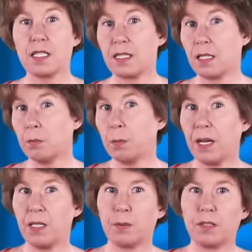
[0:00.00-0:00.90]
Some
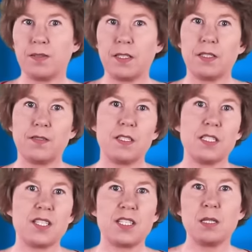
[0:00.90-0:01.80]
people think
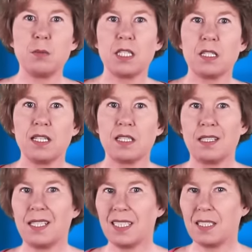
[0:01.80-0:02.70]
these seemingly
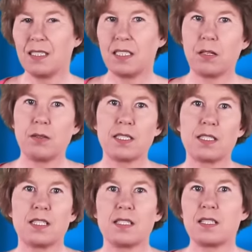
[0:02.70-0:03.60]
unlikely
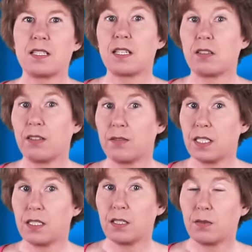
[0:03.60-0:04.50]
coincidences are
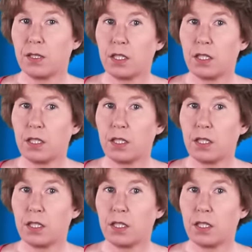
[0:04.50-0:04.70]
evidence of a